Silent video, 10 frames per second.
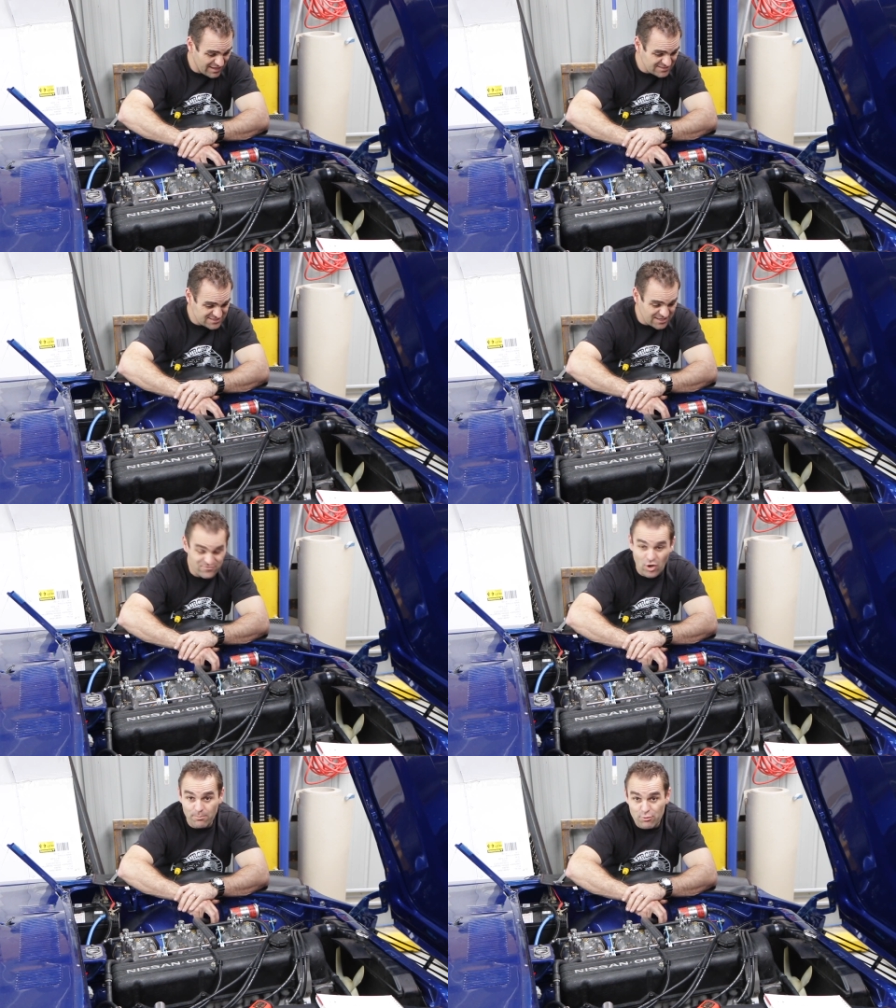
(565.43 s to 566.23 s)
instead
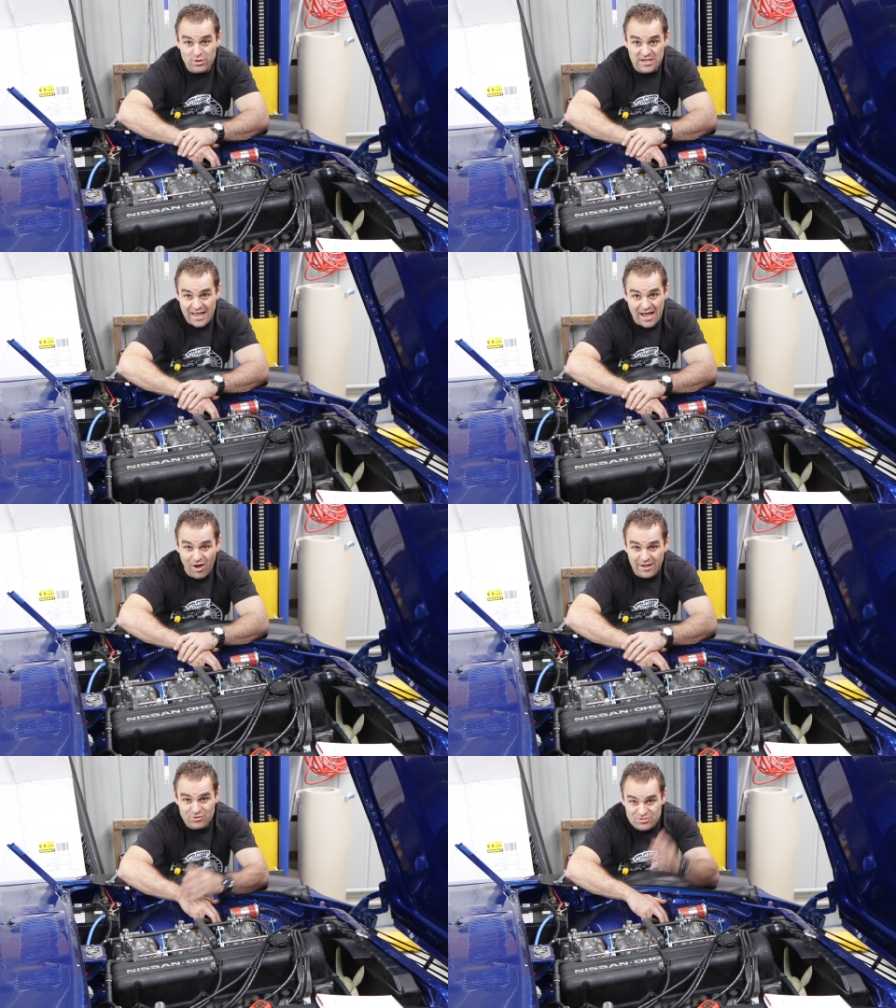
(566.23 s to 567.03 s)
of not putting it
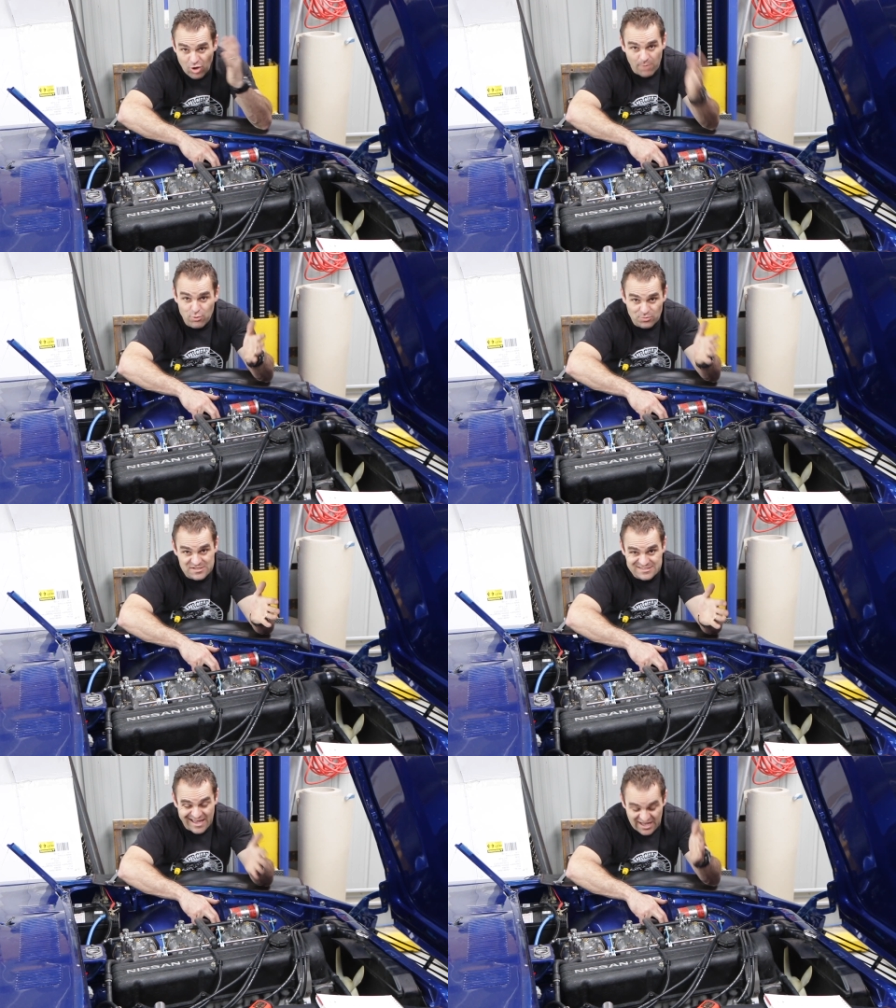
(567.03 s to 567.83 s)
out, I could not put
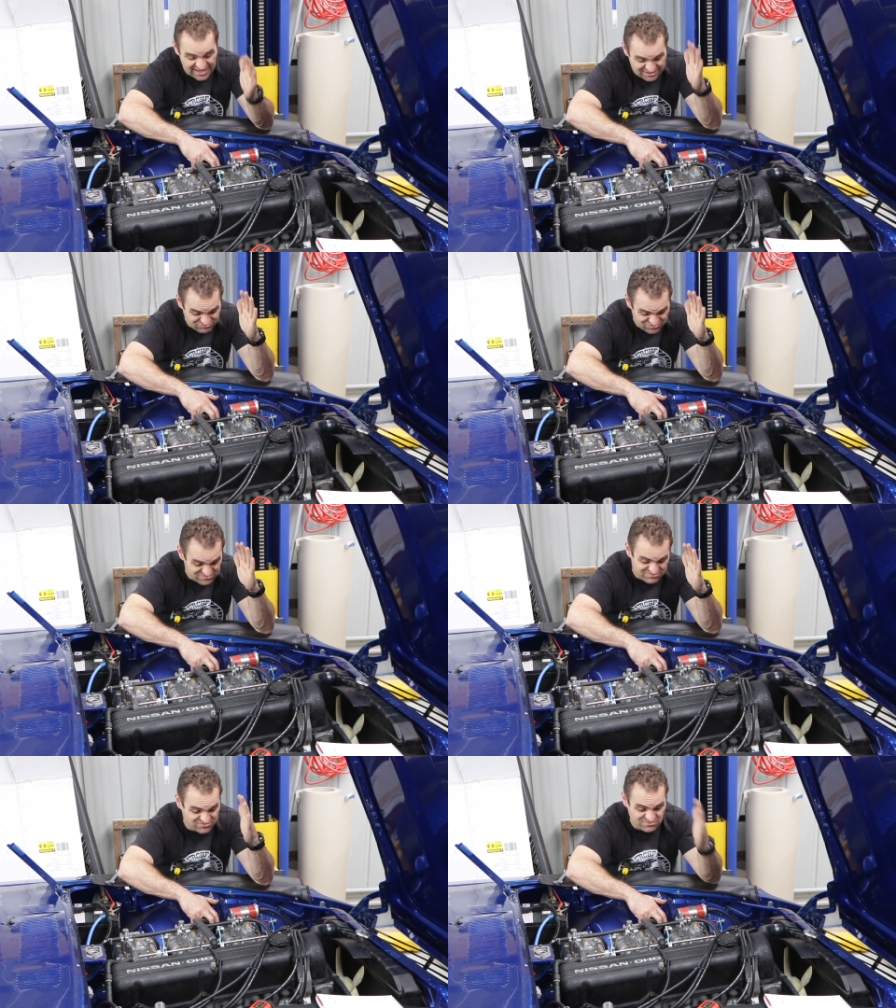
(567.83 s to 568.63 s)
this out and,
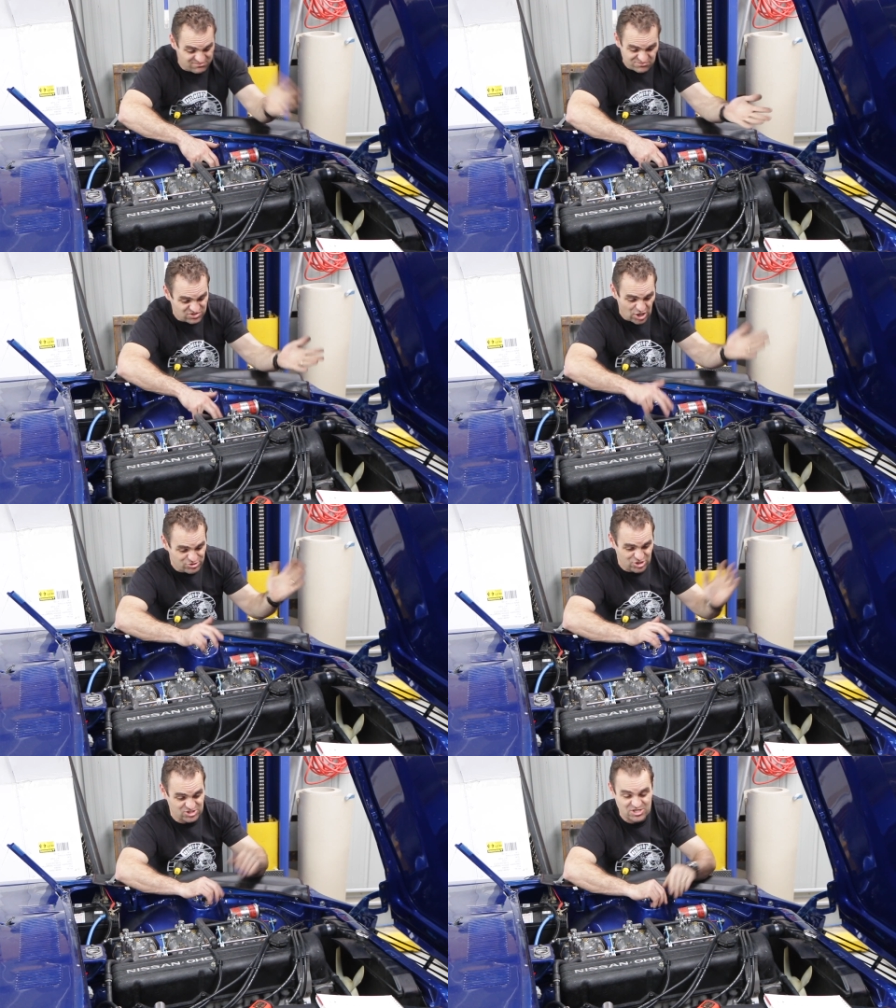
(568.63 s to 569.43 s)
you
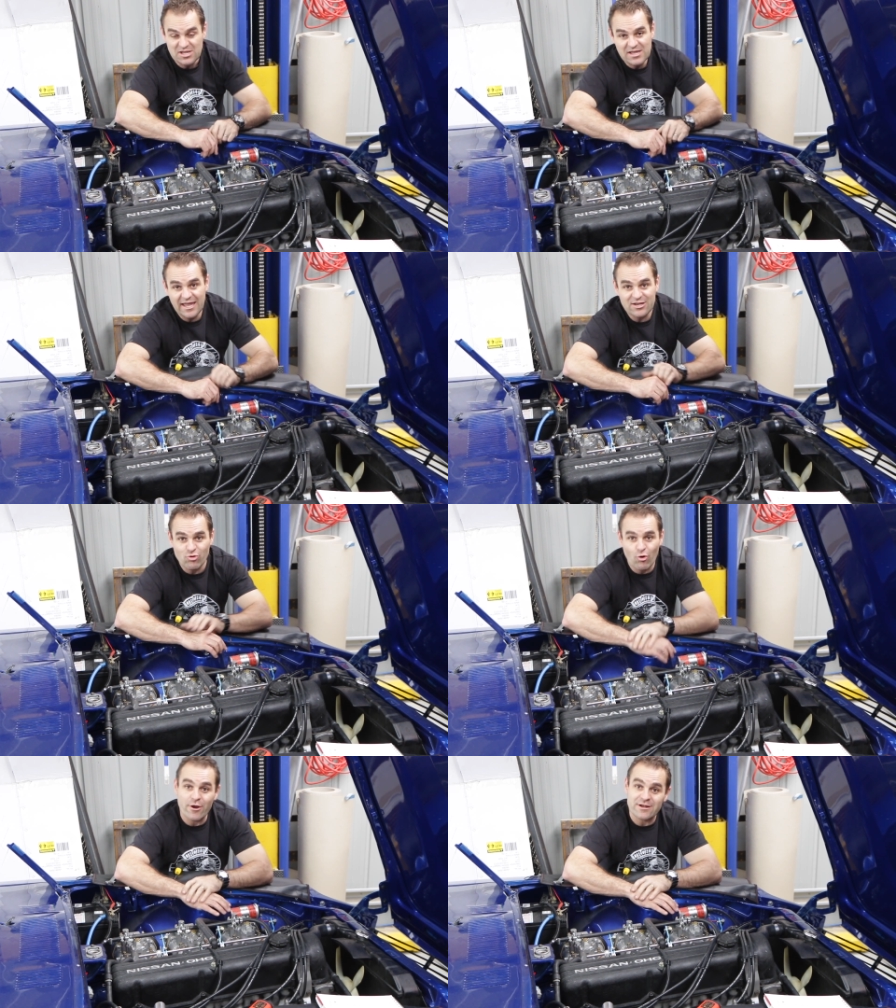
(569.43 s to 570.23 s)
know, just
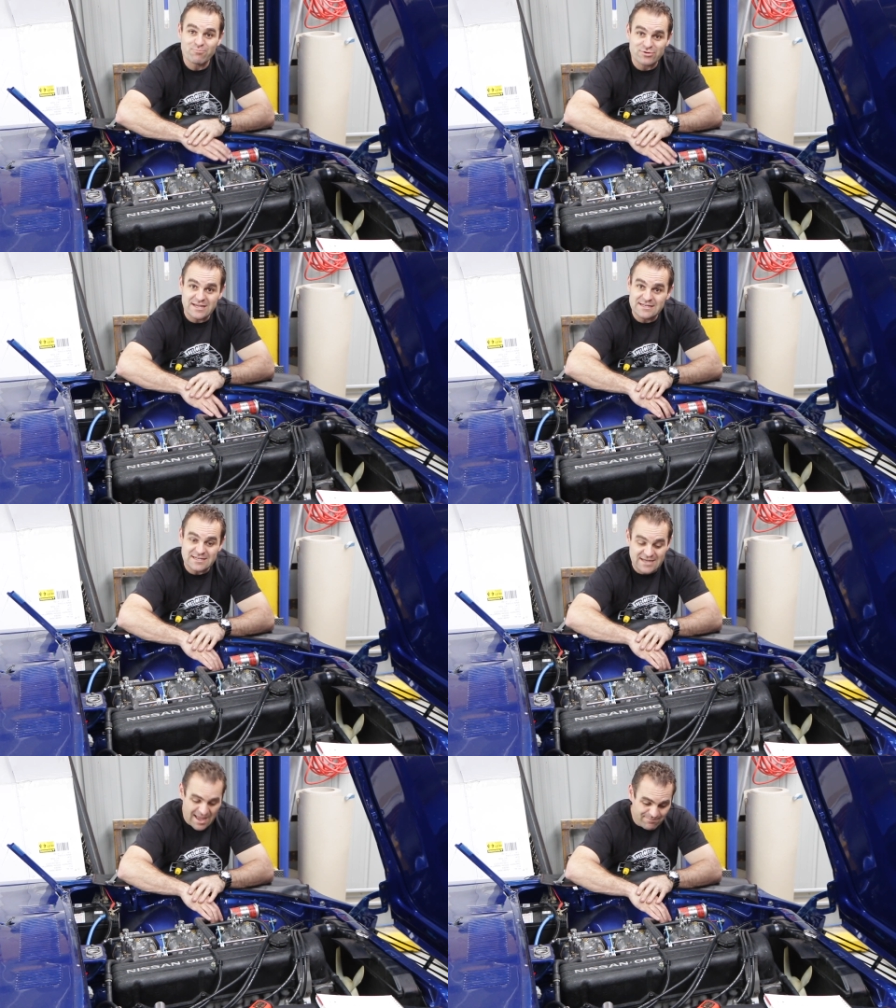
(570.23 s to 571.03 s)
ignore it and pretend it
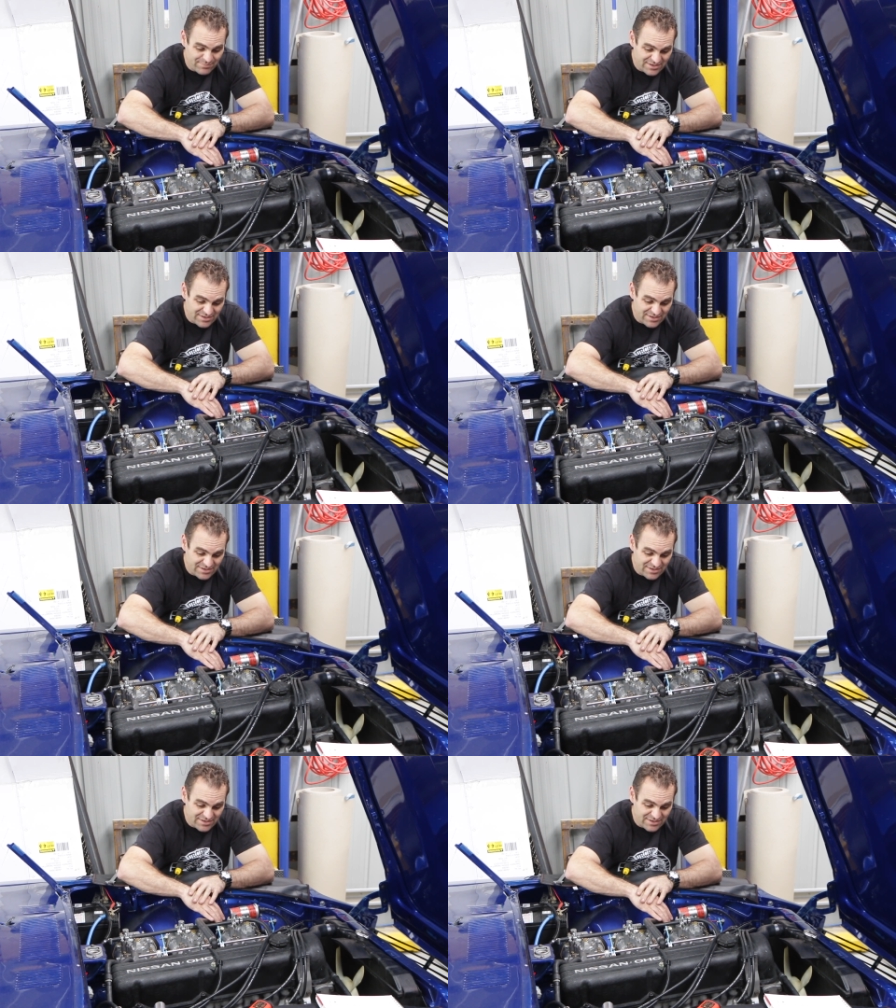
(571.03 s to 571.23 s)
didn't happen.